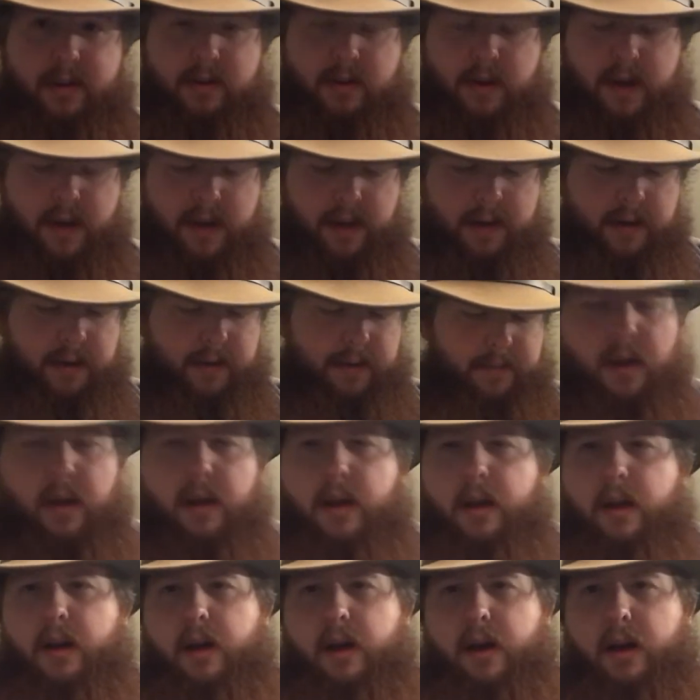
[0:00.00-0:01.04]
thread. Uh,
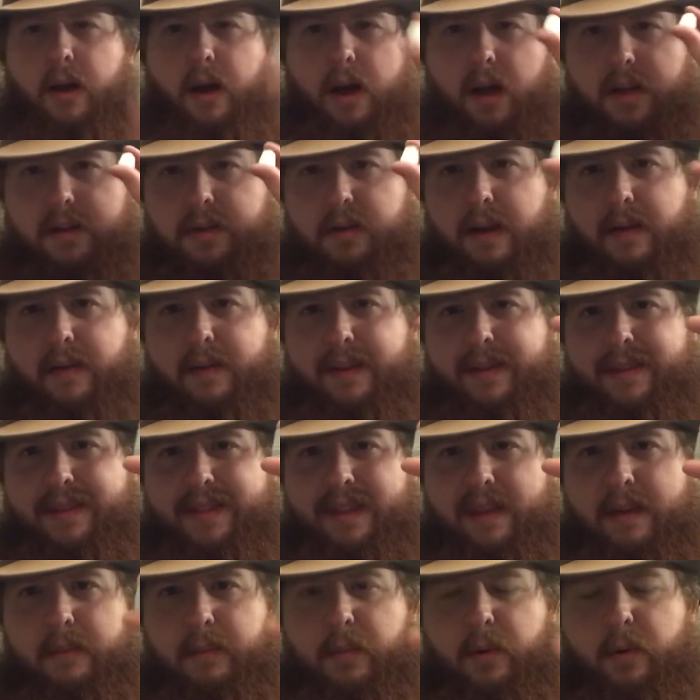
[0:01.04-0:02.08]
I also have a
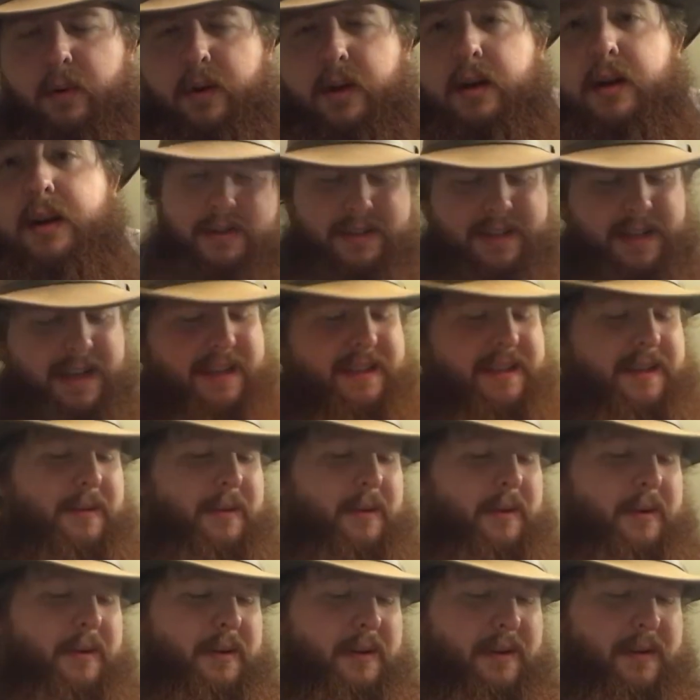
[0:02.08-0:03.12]
thin board here. So the next thing I
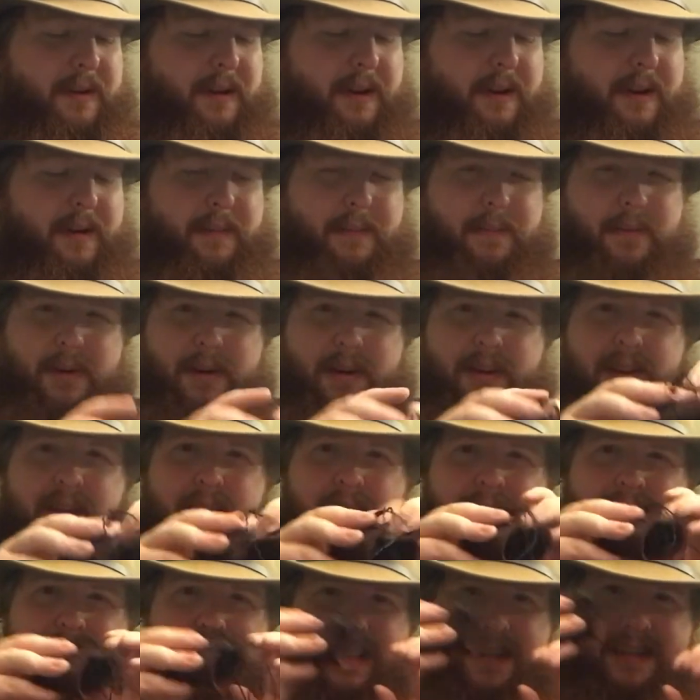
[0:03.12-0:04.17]
want to uh, put in there
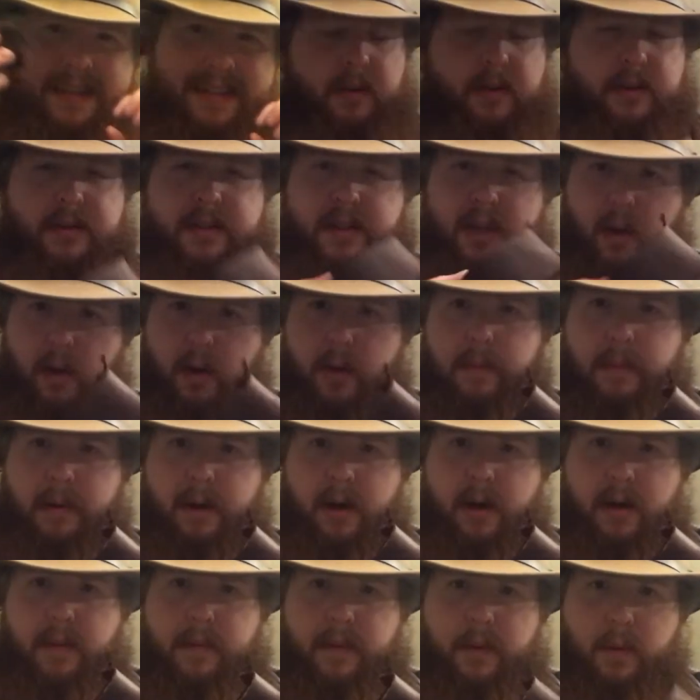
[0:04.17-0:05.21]
is the sewing
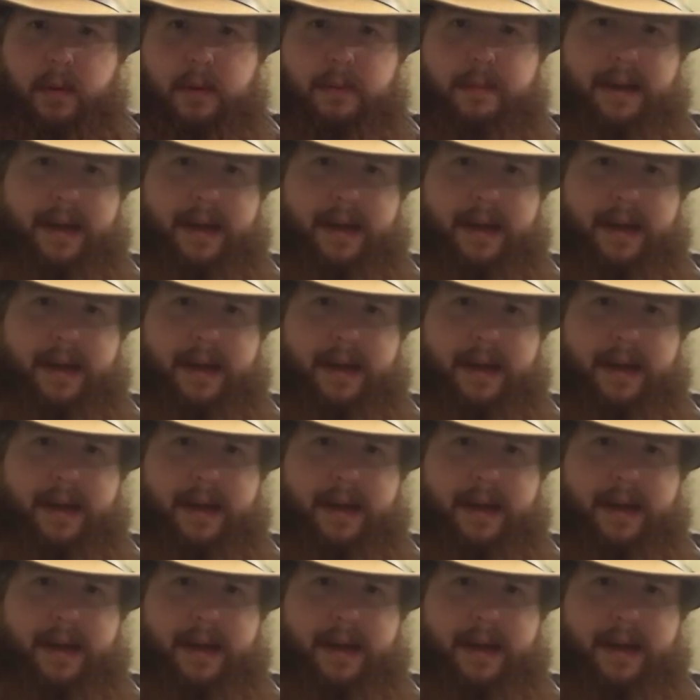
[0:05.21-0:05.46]
palm that we